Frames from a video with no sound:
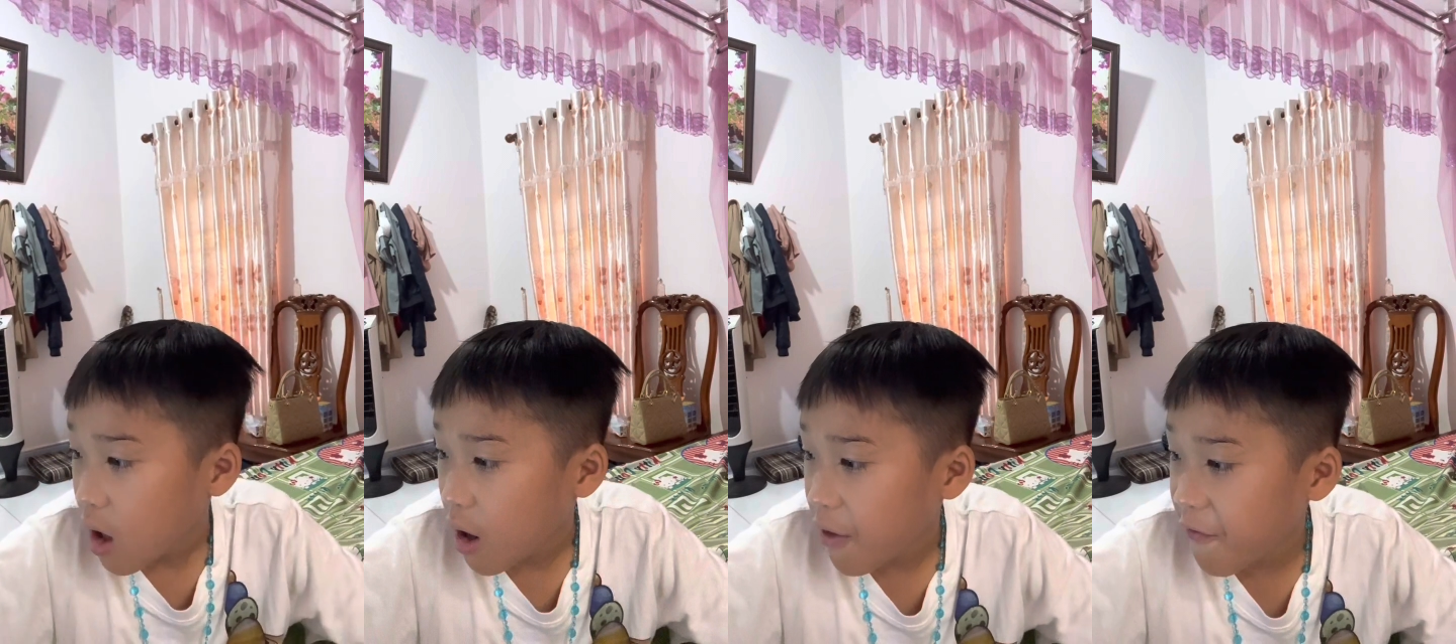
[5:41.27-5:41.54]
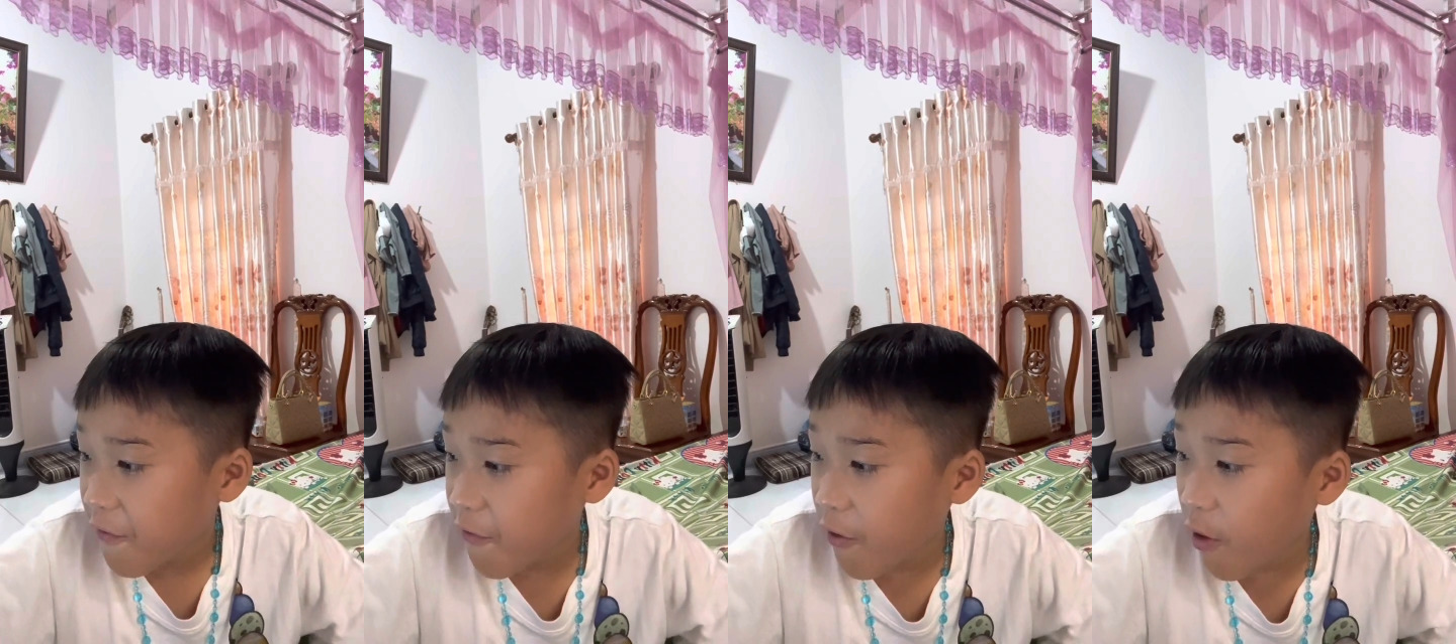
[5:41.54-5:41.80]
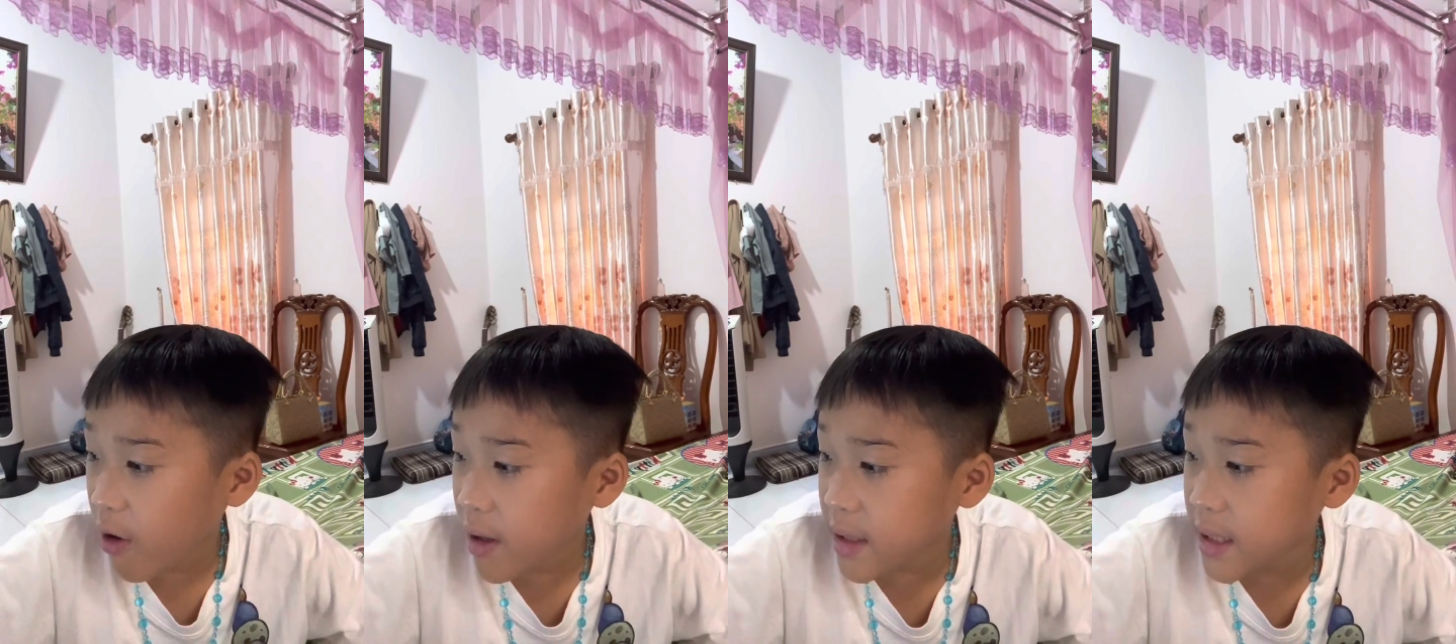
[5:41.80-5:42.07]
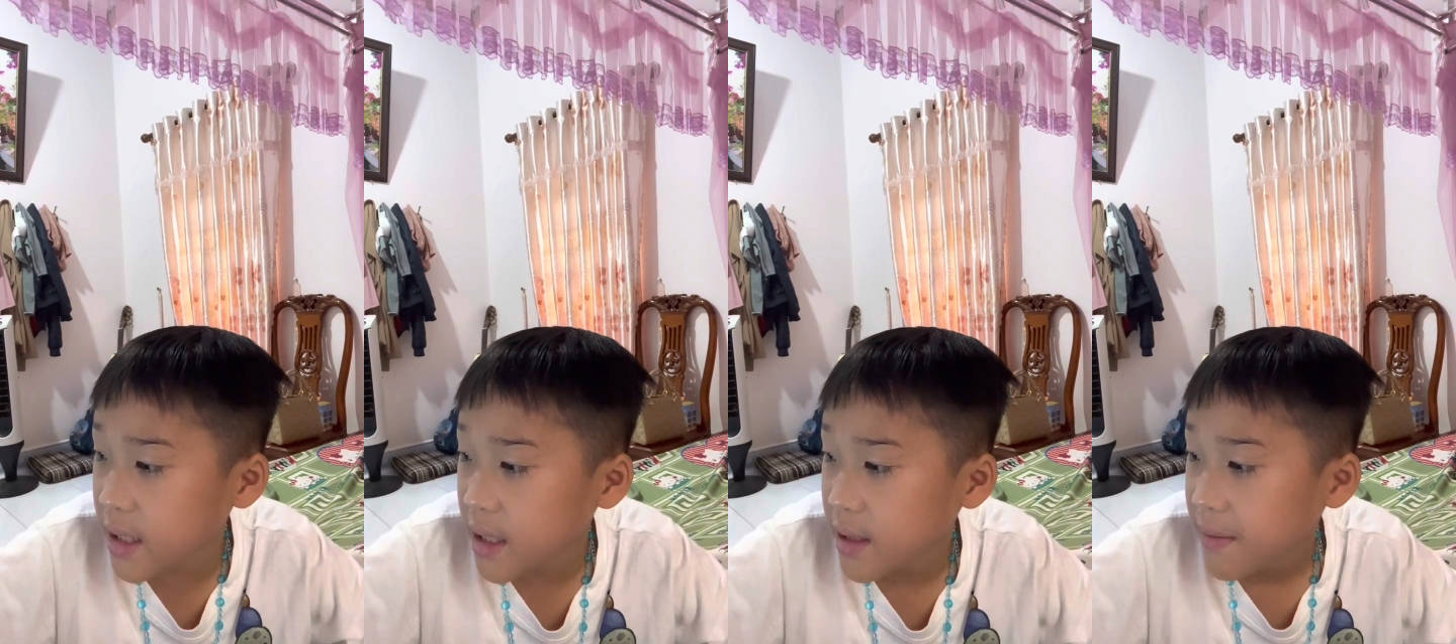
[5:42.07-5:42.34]

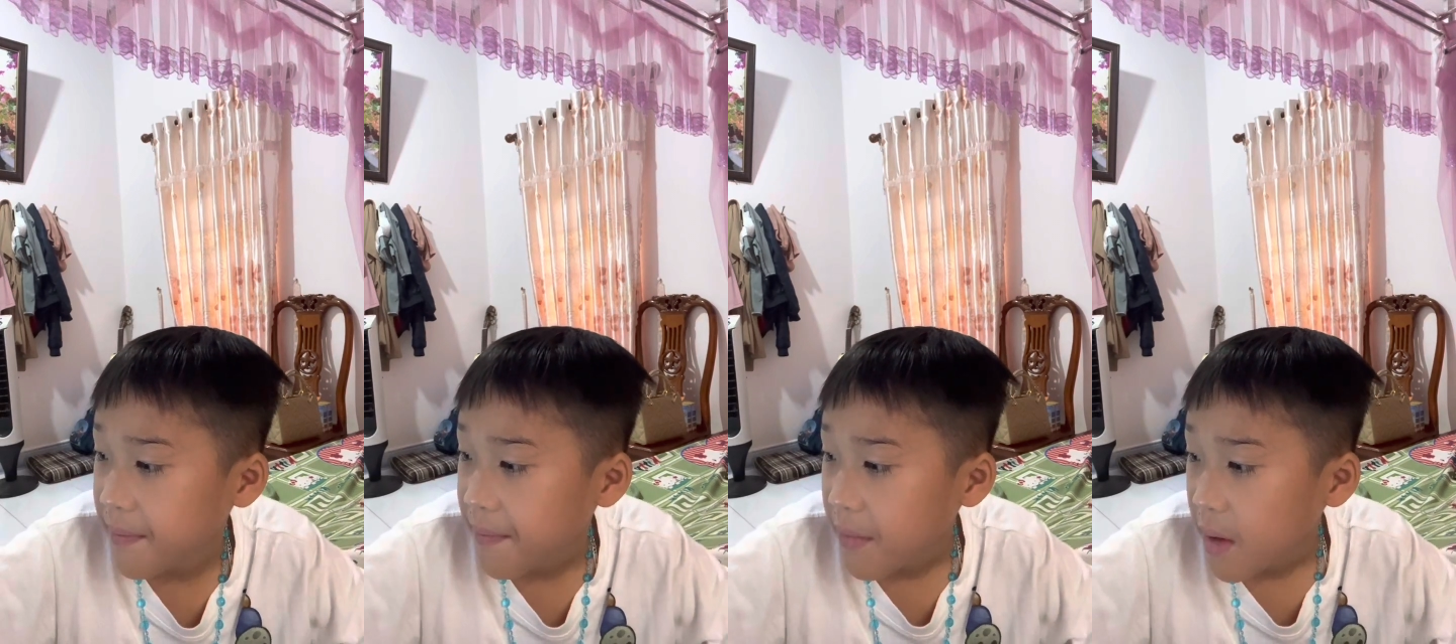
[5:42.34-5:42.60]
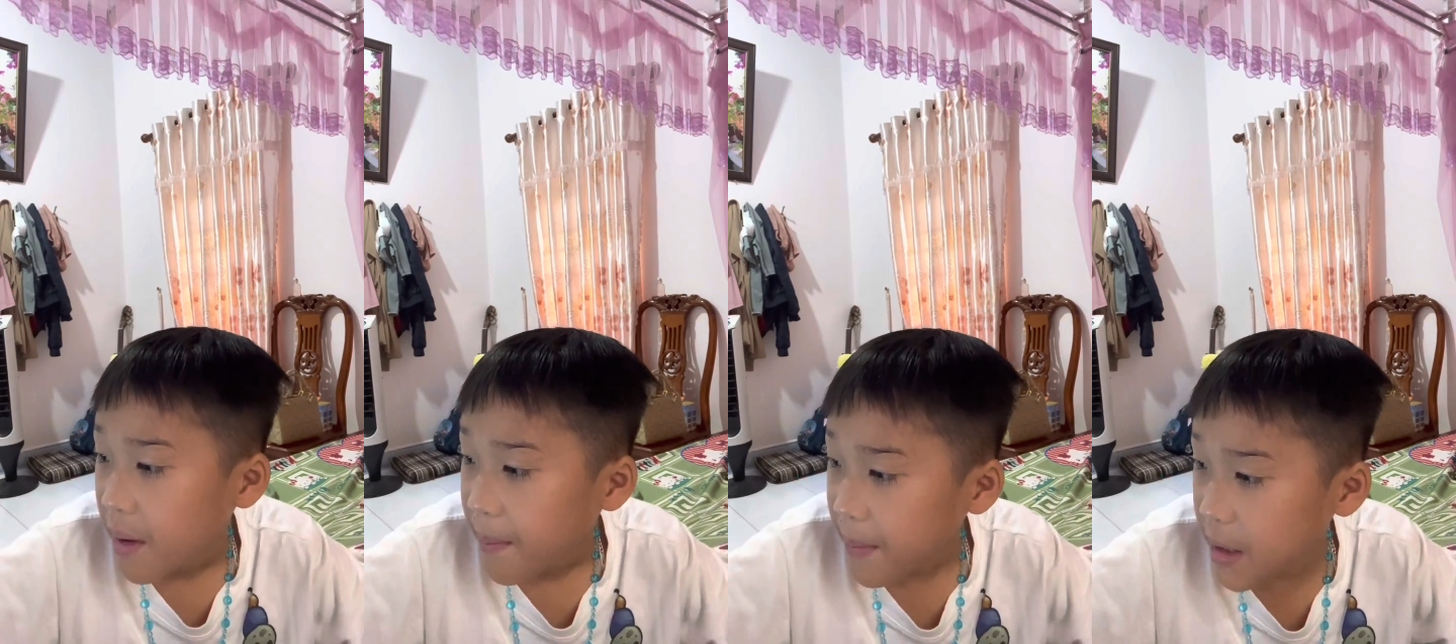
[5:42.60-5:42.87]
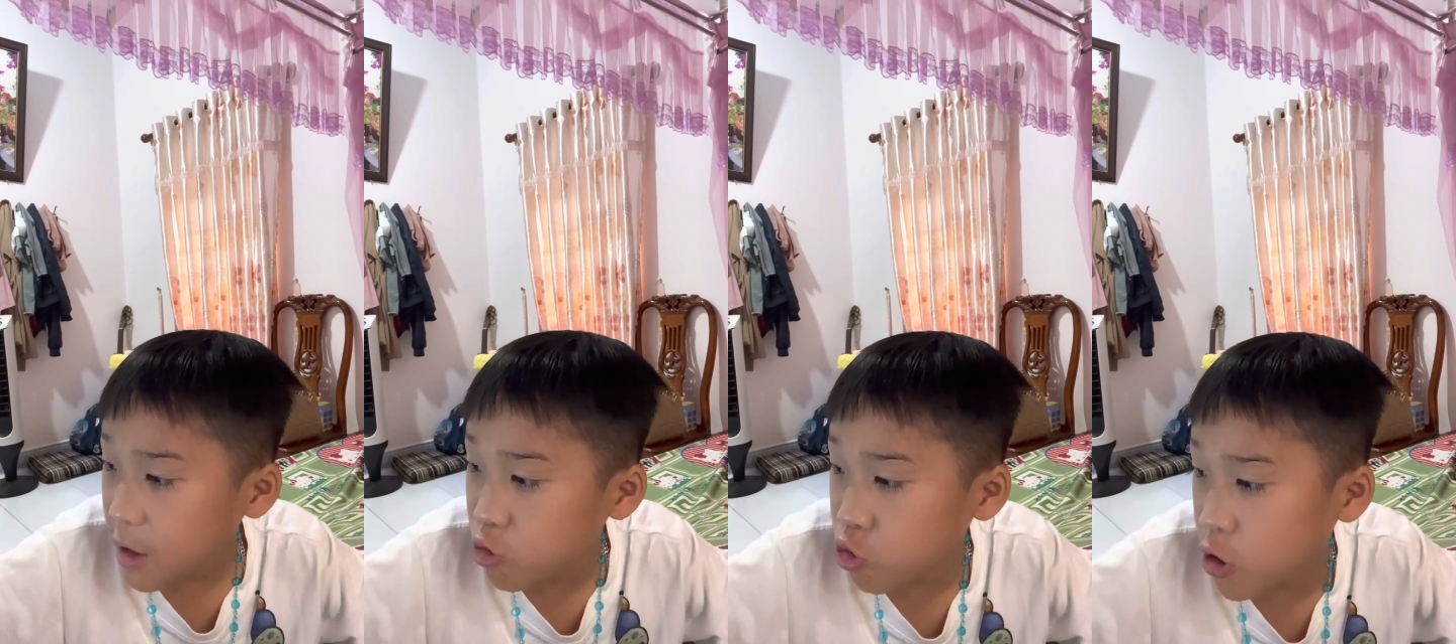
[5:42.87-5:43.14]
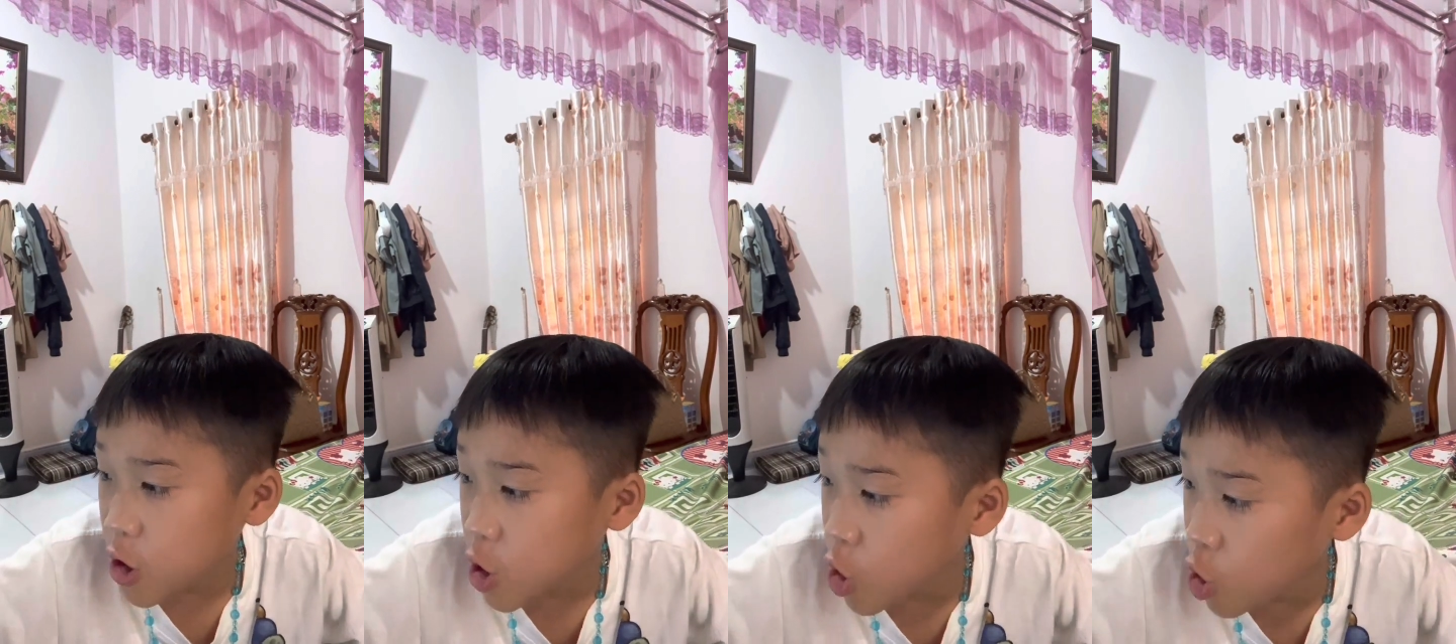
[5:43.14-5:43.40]
Force
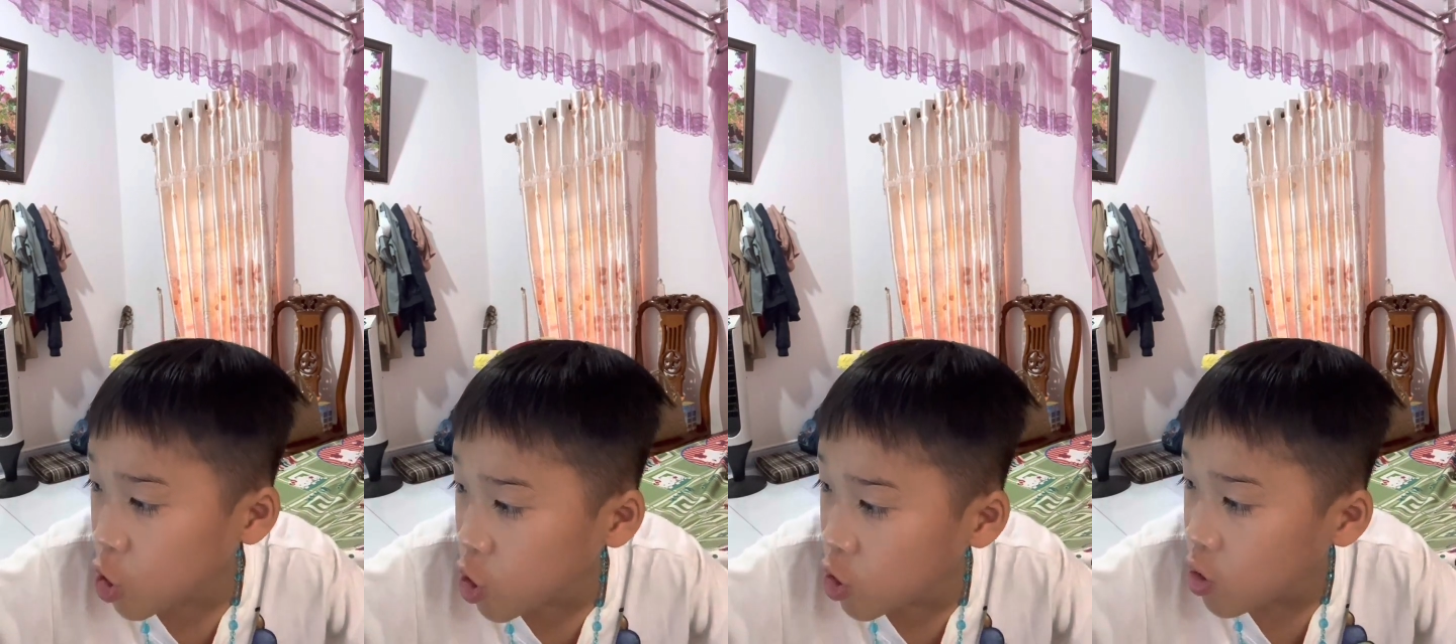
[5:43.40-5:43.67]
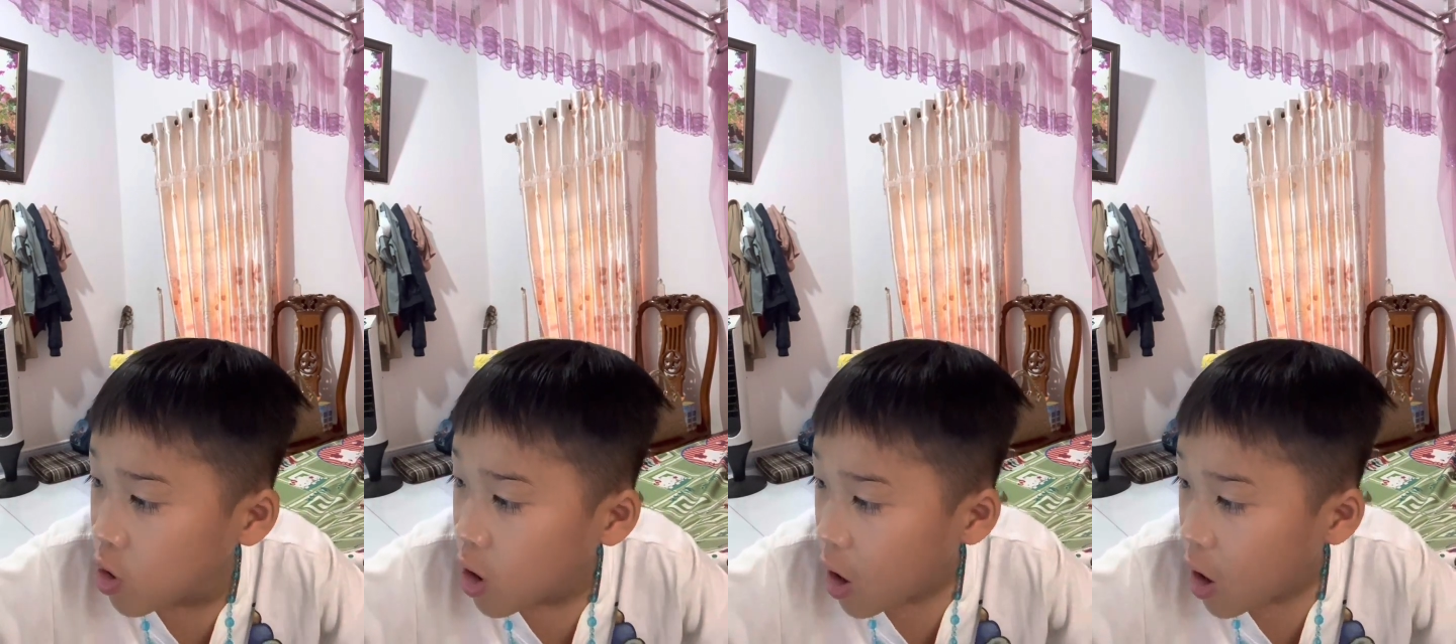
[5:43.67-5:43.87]
between two